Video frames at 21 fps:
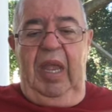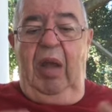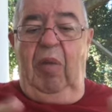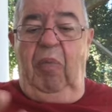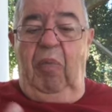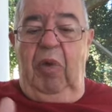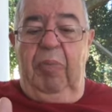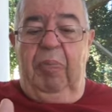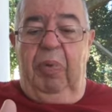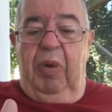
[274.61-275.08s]

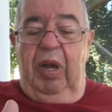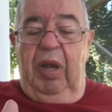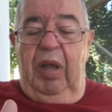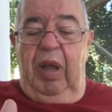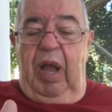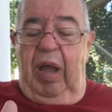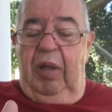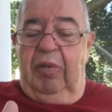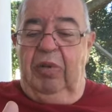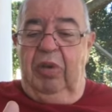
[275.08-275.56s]
We put
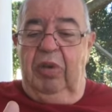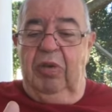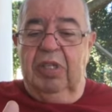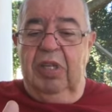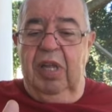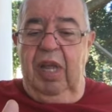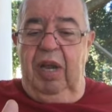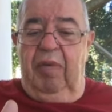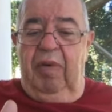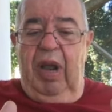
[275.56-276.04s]
a
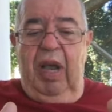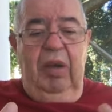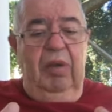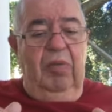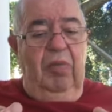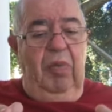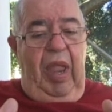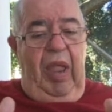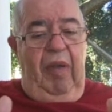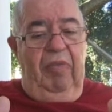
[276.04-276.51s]
newsletter out.
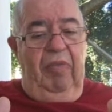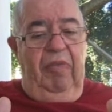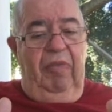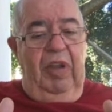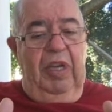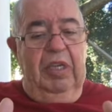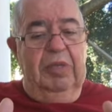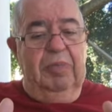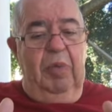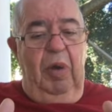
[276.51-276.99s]
We have a
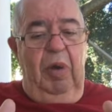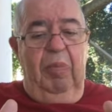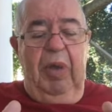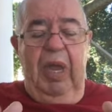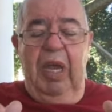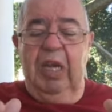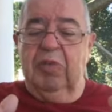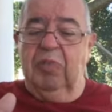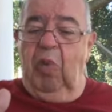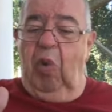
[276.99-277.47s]
Facebook
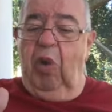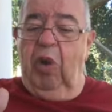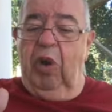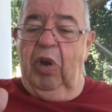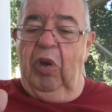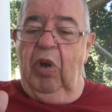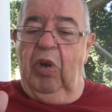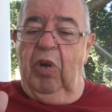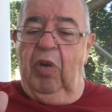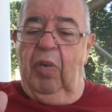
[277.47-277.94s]
page. We're
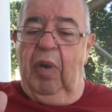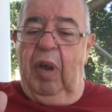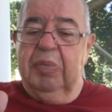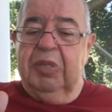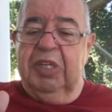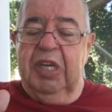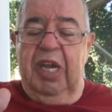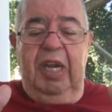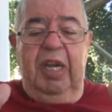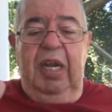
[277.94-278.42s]
working on a
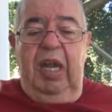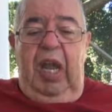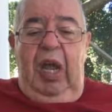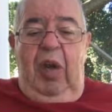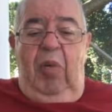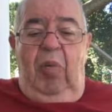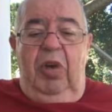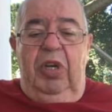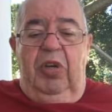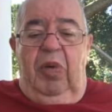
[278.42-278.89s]
website.
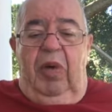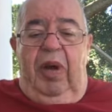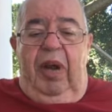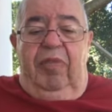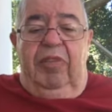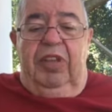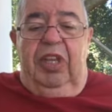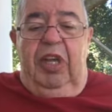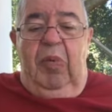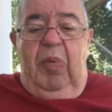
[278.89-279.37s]
We're doing
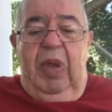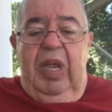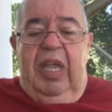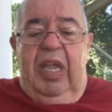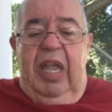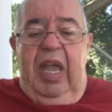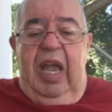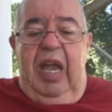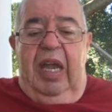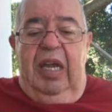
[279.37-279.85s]
everything we
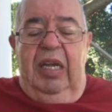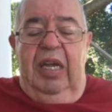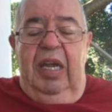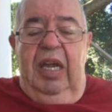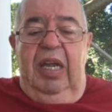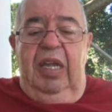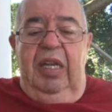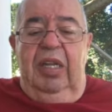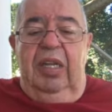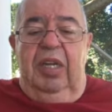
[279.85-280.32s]
can
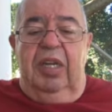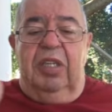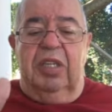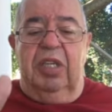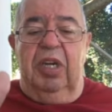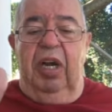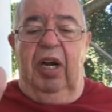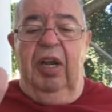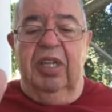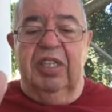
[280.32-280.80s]
to
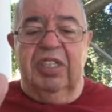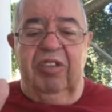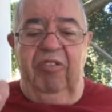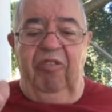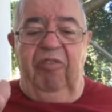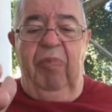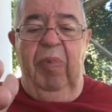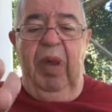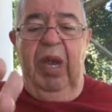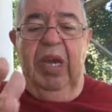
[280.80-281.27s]
share this
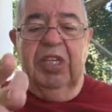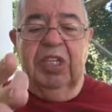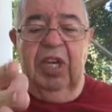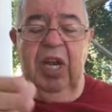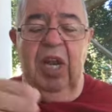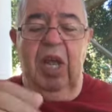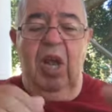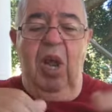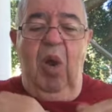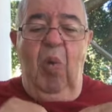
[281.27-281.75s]

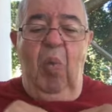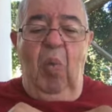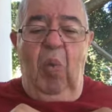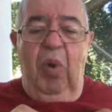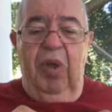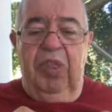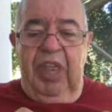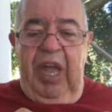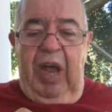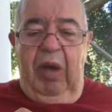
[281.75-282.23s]
information
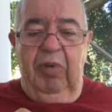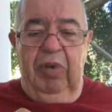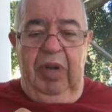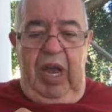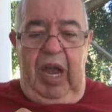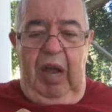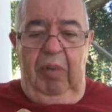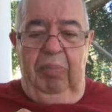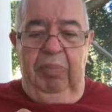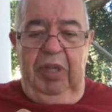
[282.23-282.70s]
without
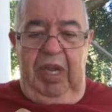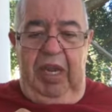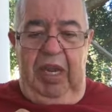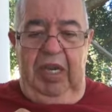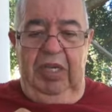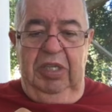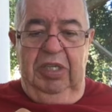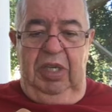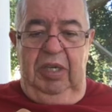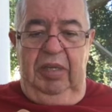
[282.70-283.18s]

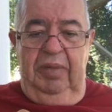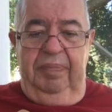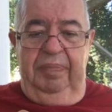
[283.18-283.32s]
obligation.